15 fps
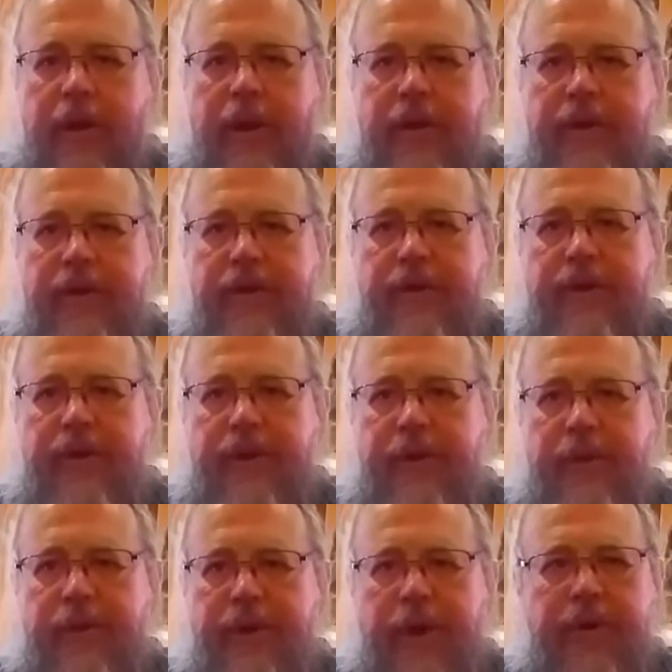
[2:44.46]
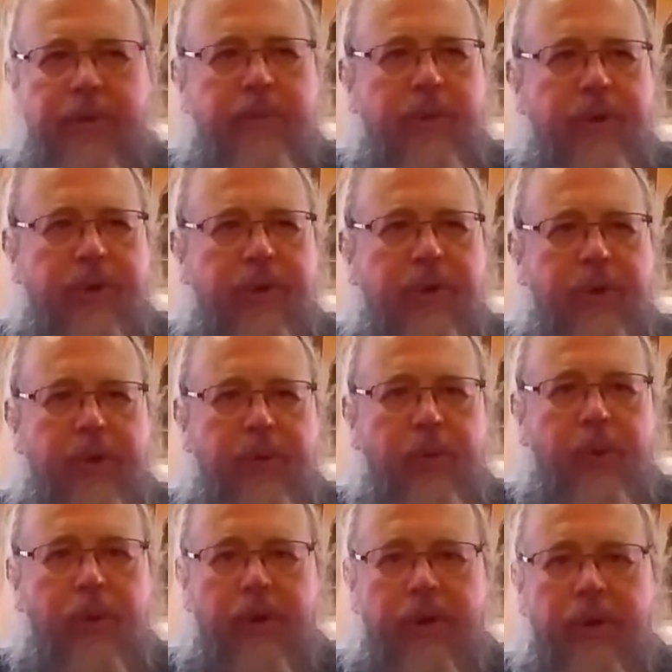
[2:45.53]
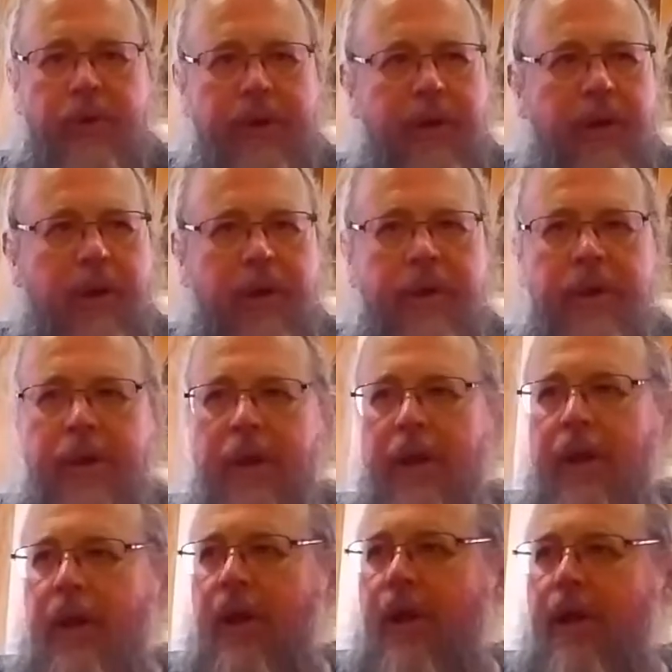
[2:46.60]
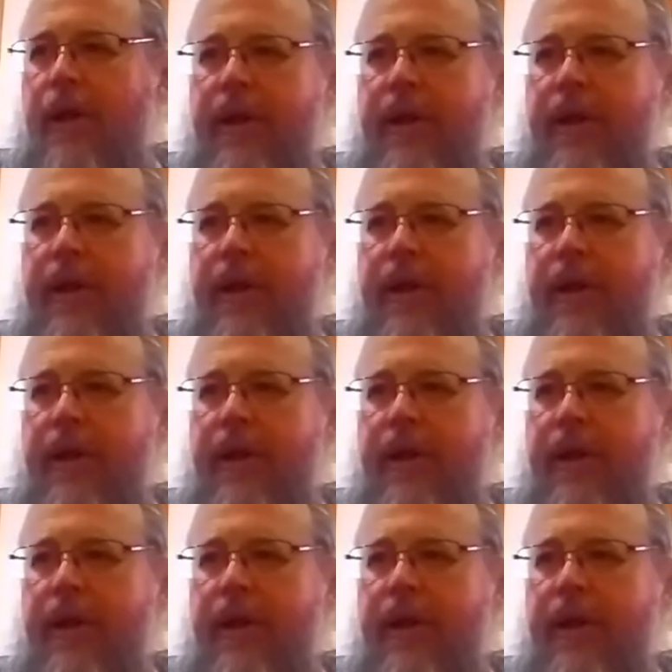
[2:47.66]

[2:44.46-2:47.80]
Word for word: and there was other missionary work going on uh,